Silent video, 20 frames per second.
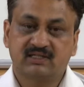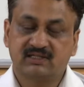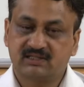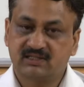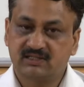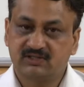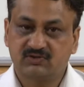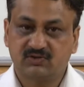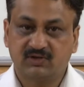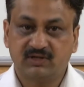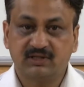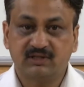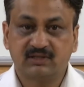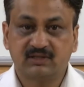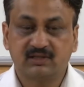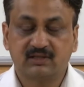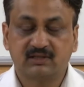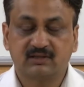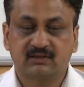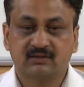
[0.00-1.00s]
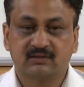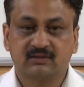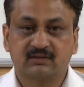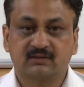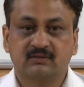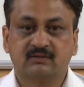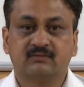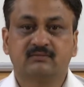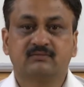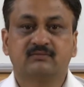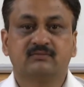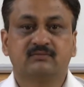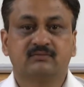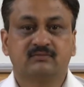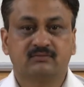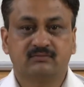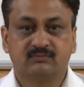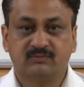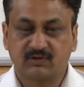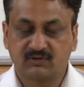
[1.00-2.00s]
a joint
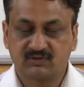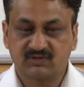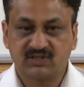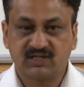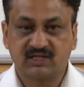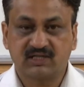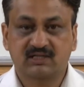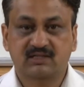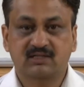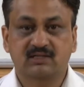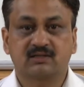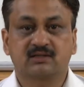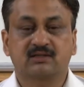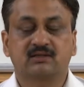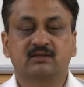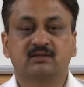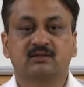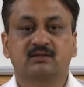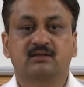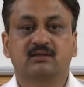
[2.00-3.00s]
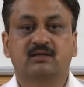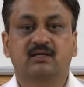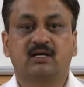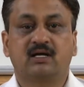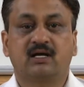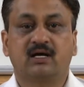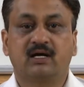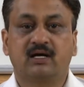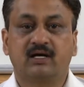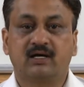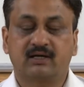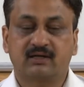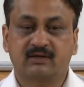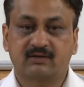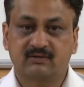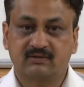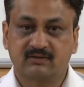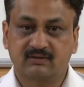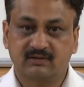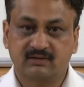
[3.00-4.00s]
project or
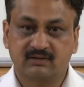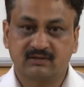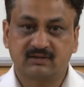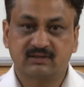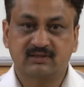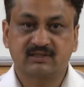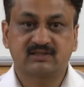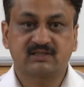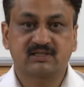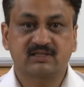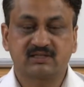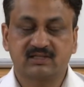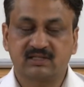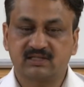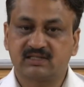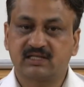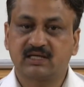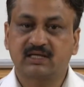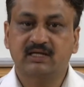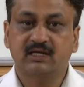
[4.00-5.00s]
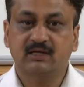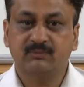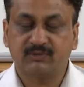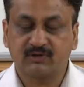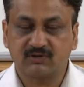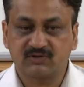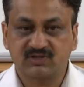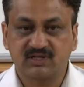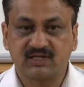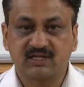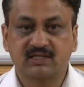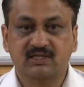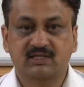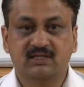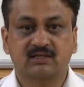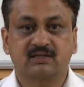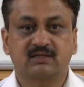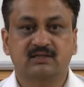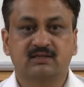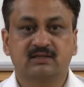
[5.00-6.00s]
it's a single project.
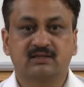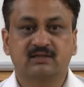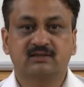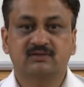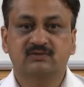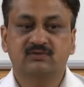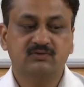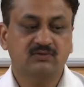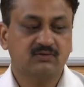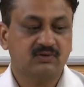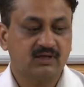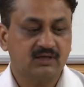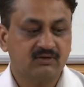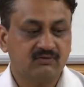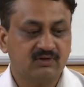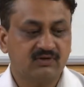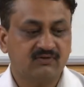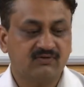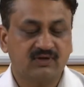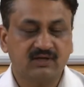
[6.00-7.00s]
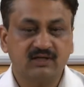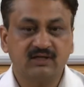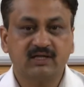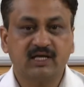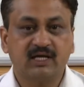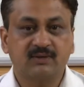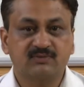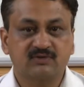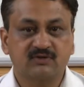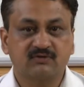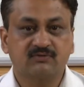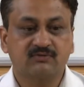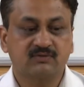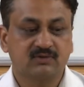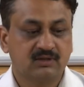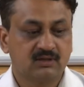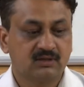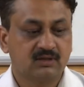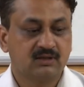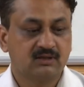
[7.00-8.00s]
So you can have different types of
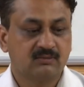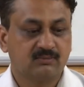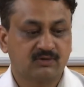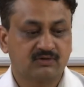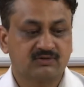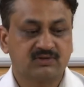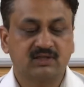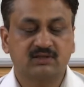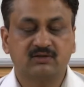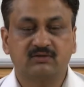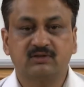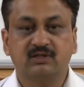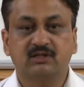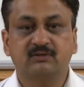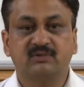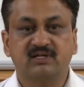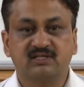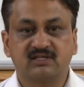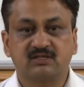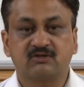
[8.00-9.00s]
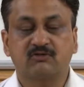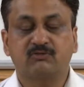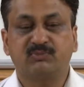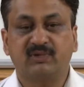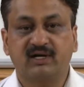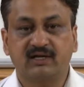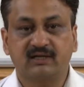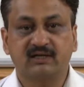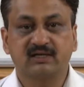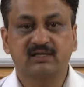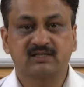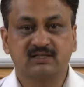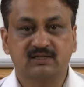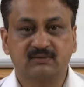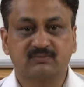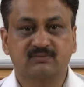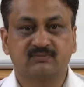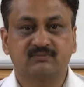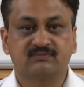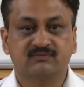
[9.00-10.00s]
project on the basis of
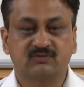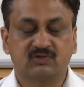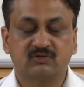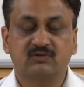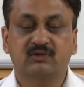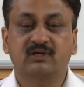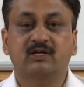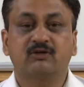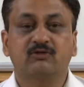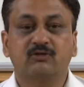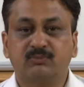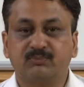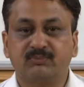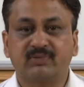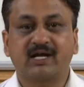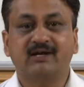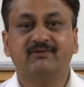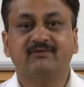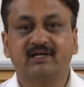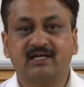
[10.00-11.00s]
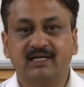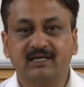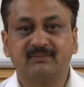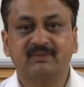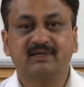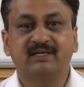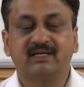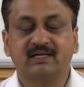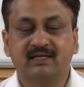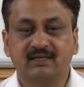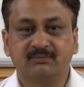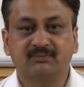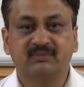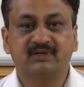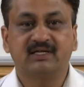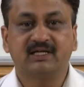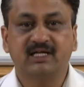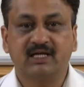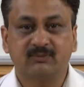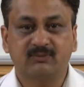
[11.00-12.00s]
partnership. So you can have a private limited company
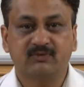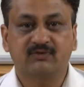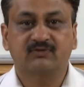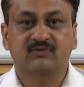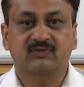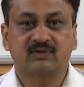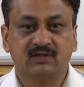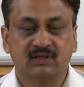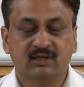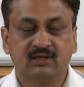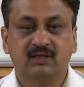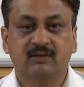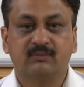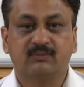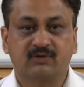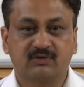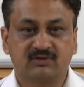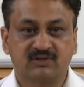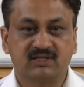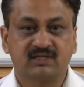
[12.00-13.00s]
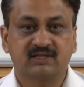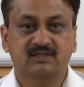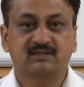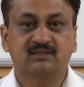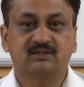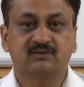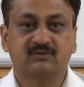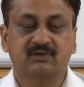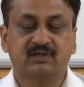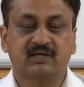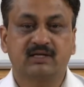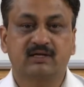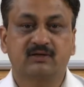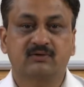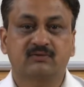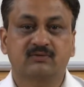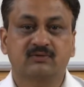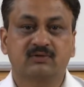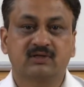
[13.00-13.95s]
type of projects, you can have,